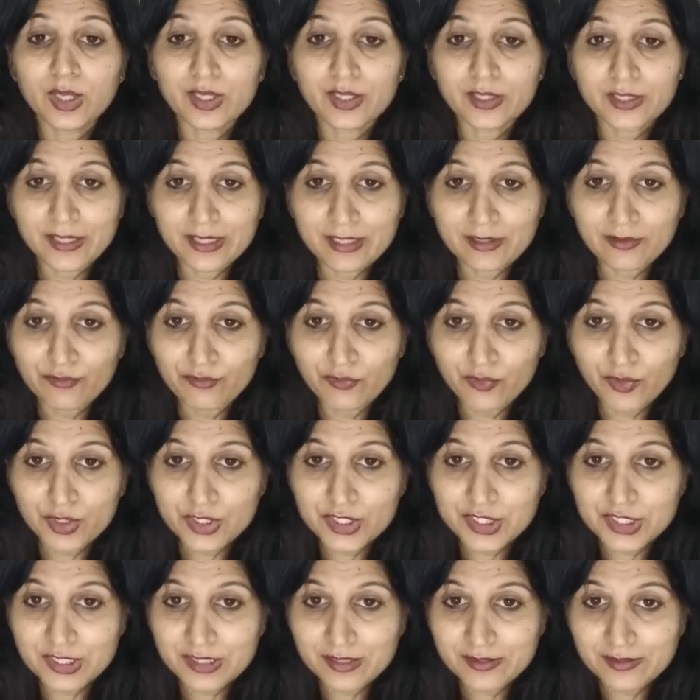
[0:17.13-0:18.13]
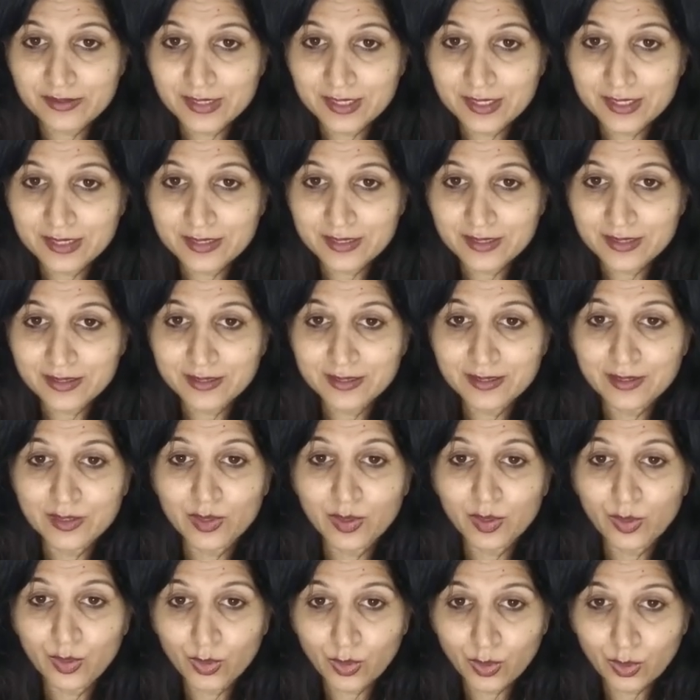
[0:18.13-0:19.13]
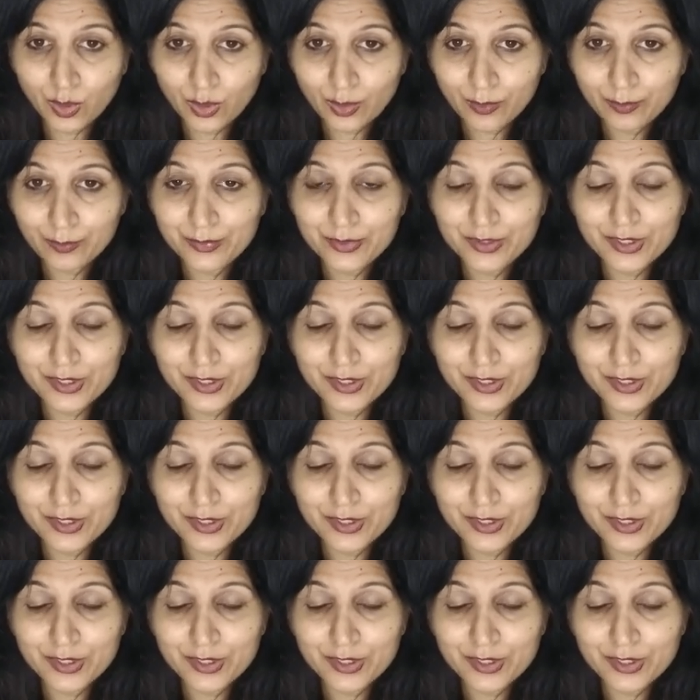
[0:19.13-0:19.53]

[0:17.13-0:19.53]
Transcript: Grade 4 children, hope